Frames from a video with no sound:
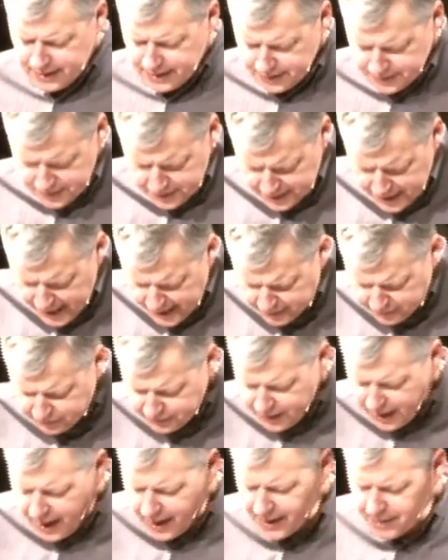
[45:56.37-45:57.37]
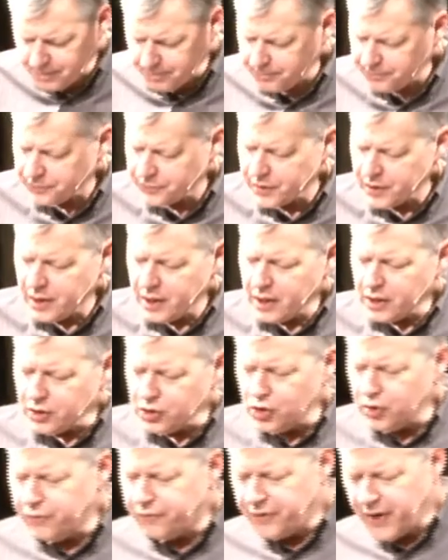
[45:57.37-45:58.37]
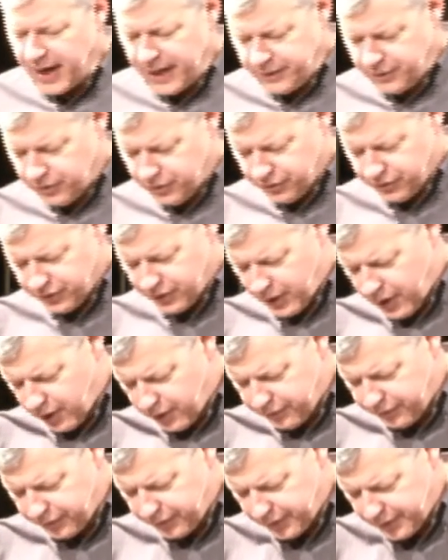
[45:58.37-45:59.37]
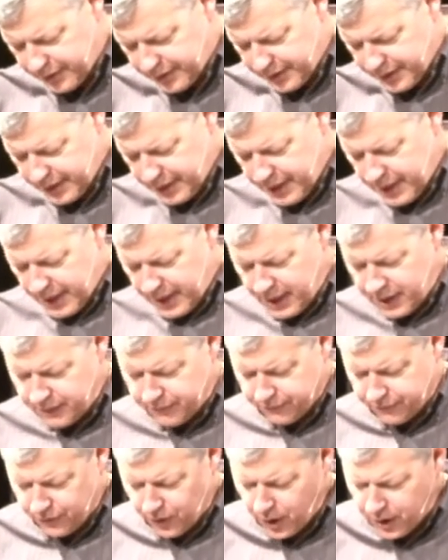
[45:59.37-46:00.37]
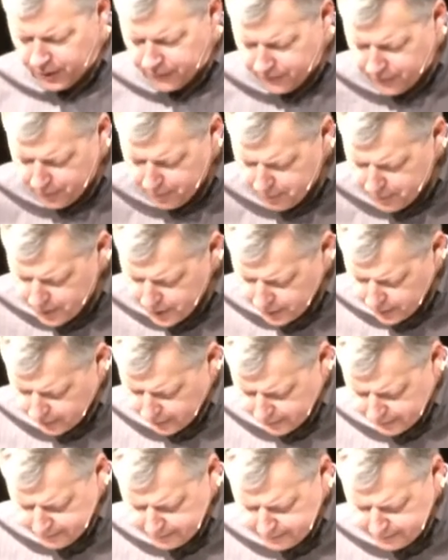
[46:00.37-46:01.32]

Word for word: The next time you find yourself in front of a mirror,